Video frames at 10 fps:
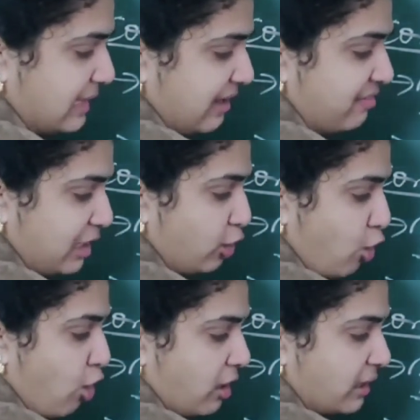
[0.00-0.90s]
They will
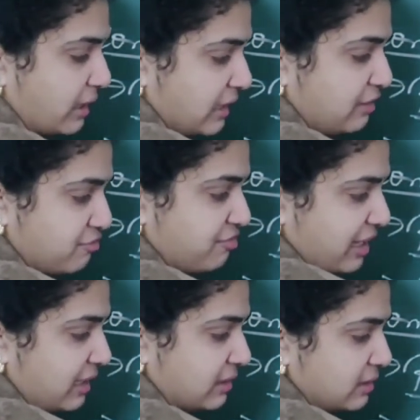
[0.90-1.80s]
not
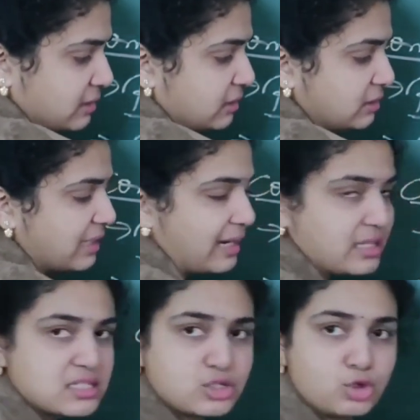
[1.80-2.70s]
infect the
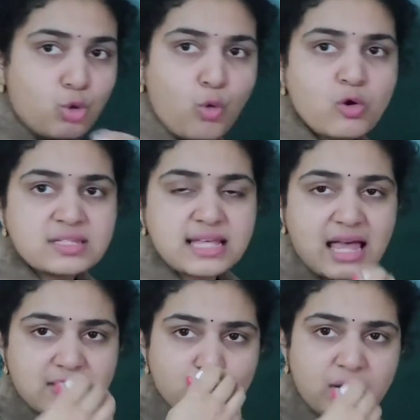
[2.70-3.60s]
that is nose
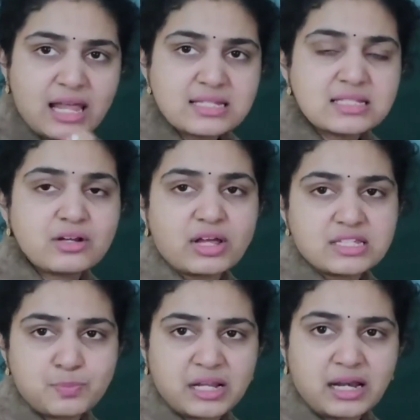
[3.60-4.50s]
as well as the
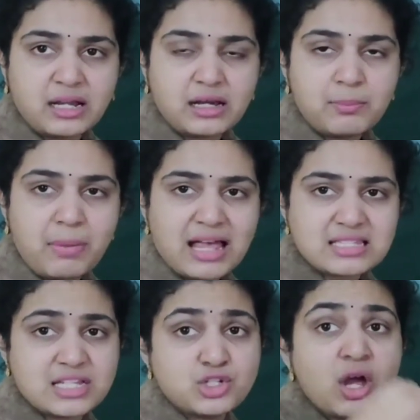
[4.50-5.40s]
respiratory
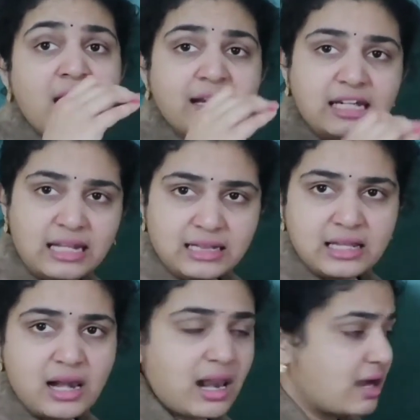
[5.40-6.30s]
passage.
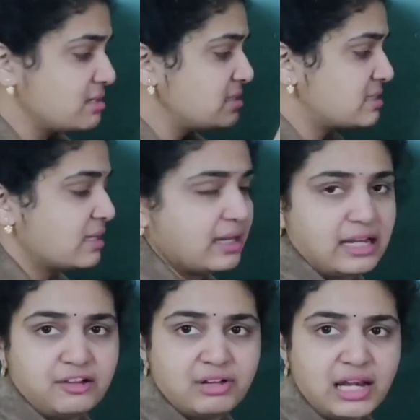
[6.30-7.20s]
Till the lungs
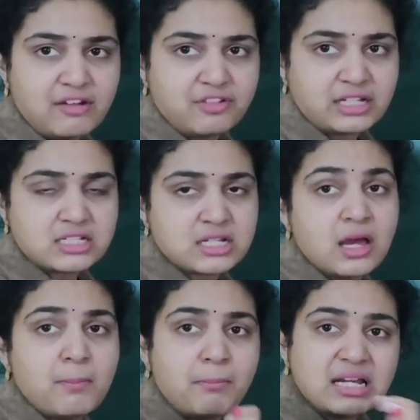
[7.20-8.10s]
it will affect,
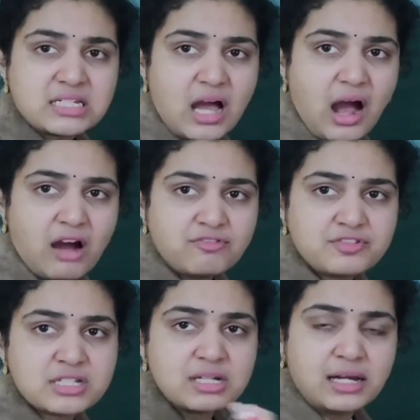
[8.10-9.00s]
but
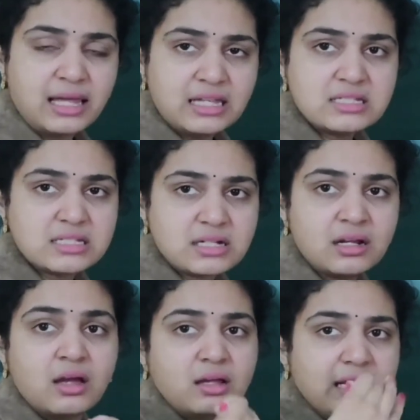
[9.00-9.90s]
after
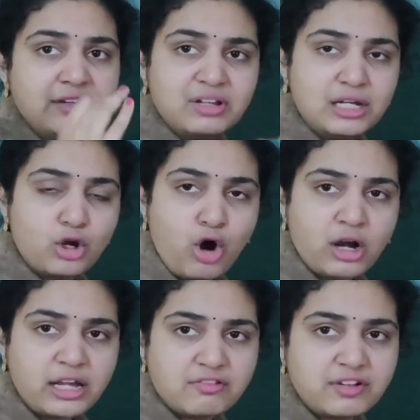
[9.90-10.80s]
later it will
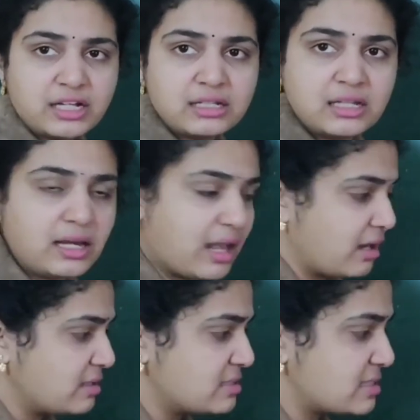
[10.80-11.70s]
not affect the
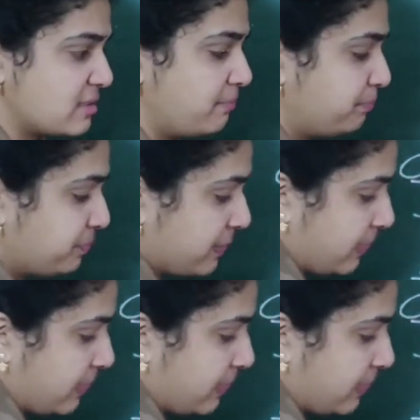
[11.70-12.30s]
lungs.